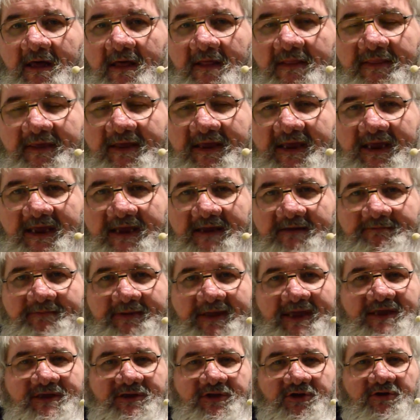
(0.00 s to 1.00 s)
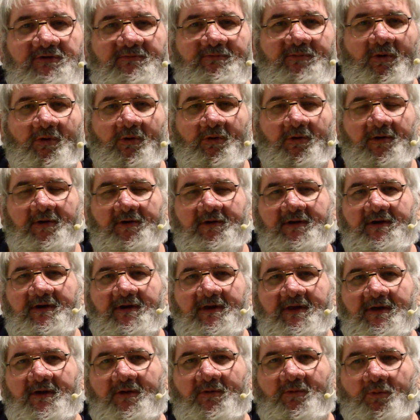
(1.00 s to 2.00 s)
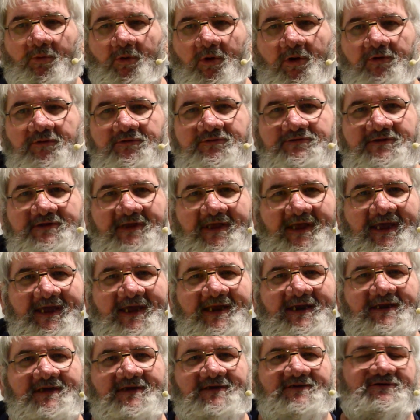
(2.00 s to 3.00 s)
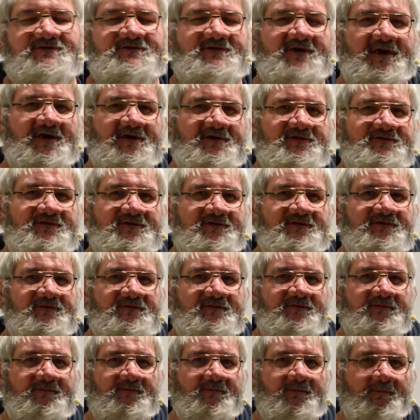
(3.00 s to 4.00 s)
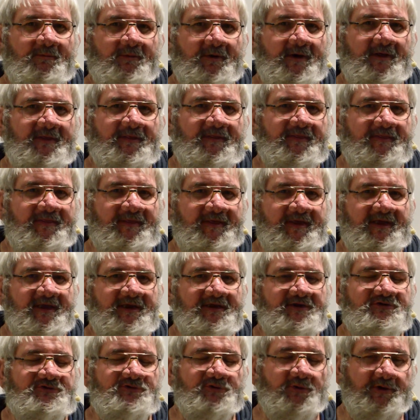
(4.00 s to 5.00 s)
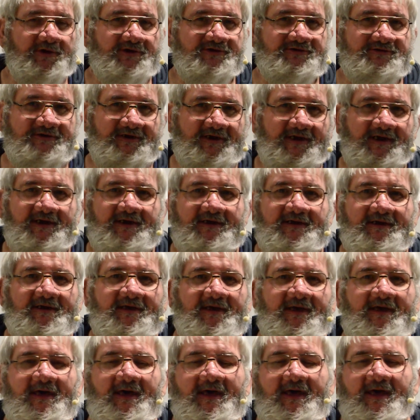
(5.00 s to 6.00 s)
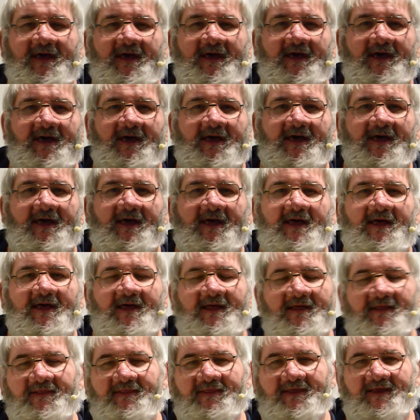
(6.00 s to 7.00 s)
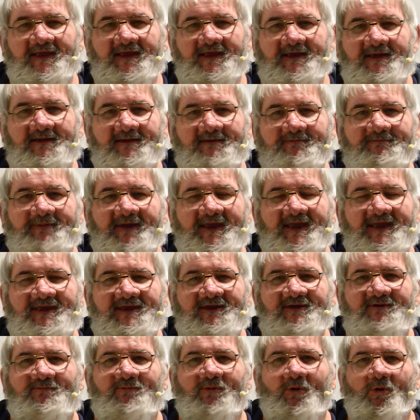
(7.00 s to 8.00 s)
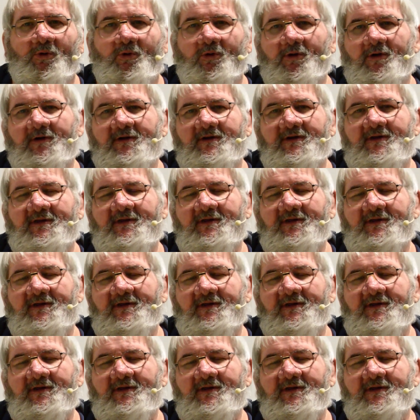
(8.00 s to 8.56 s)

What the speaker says: The PQ board works in conjunction with the joystick. The PQ board,